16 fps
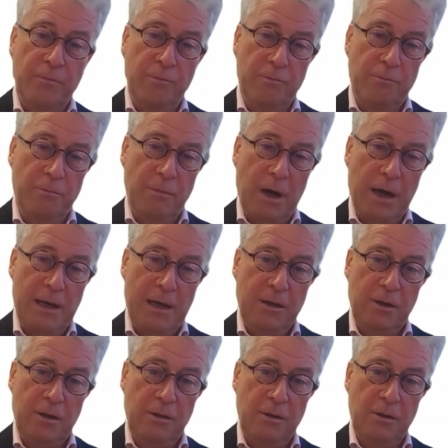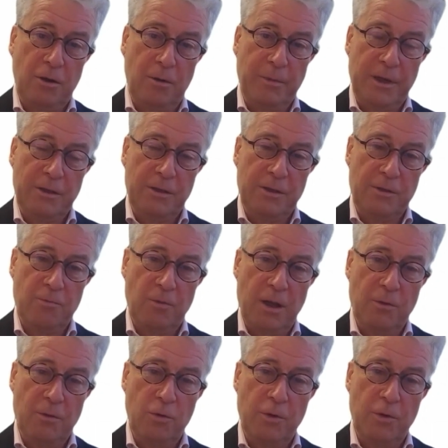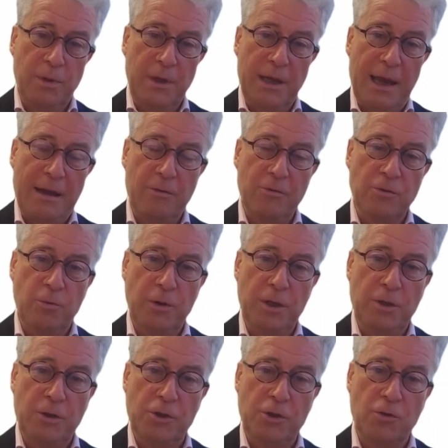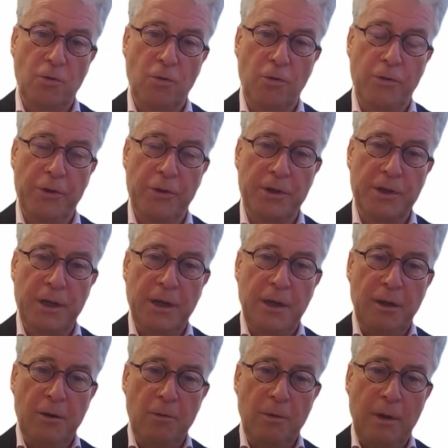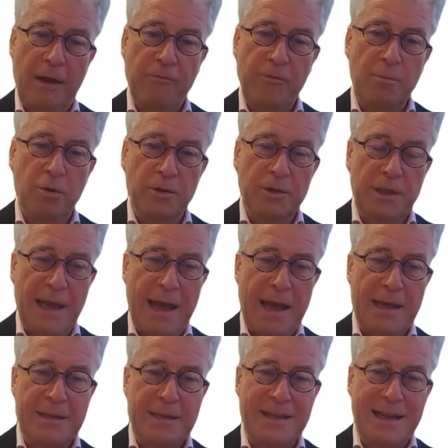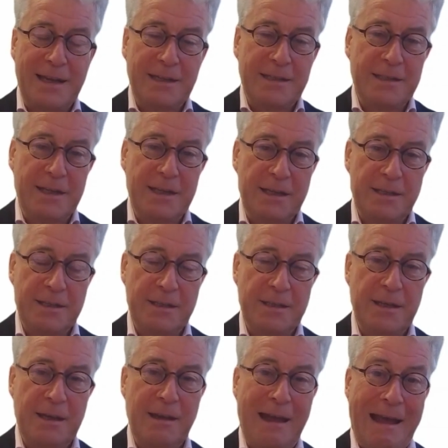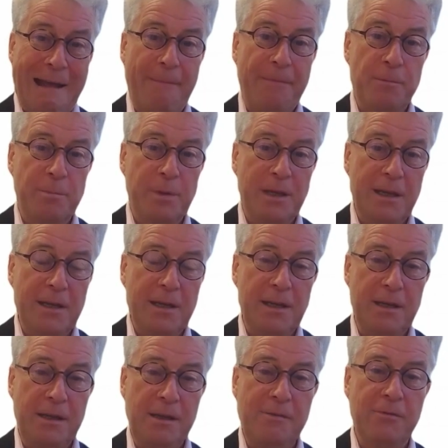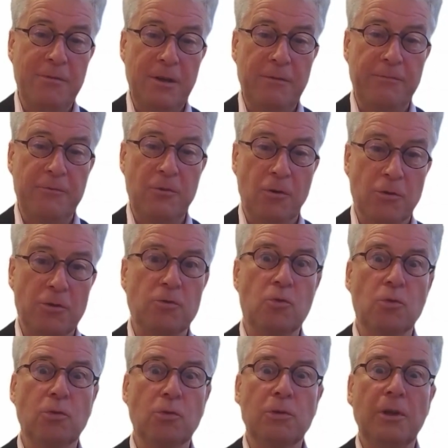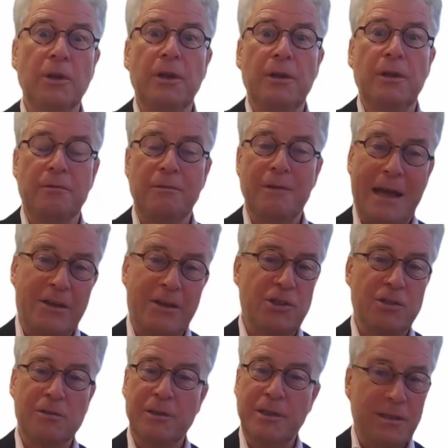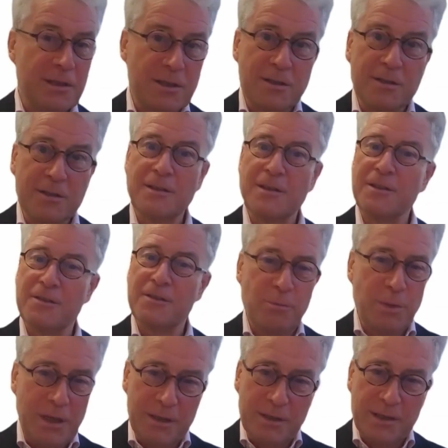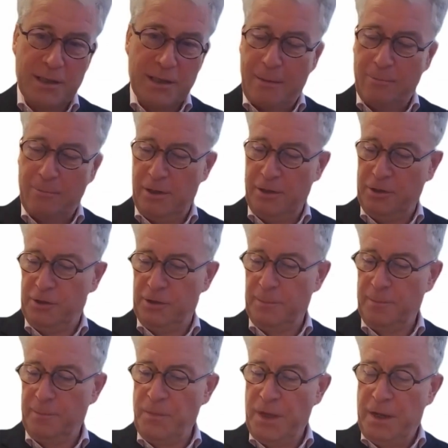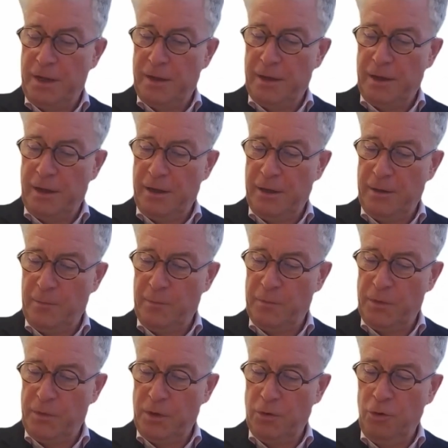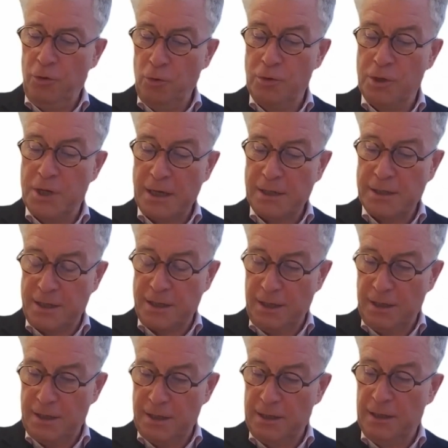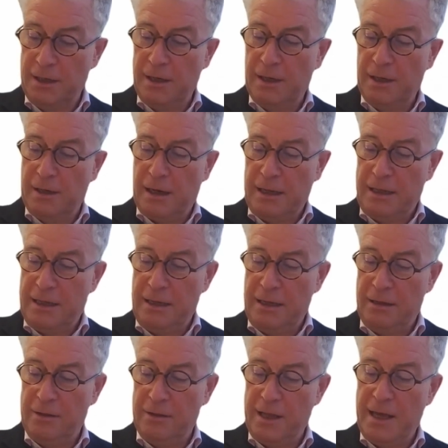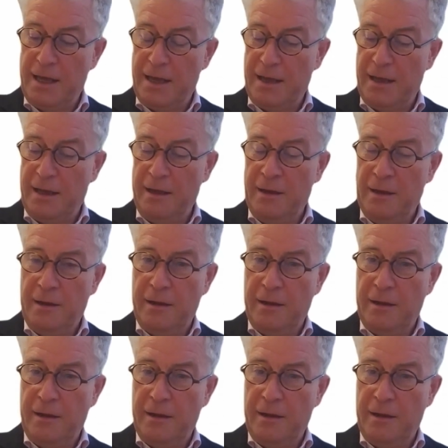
my comment as well would be, how do we ensure that everybody has access at the beginning, even if not all national instances have been established? Who does it? I think there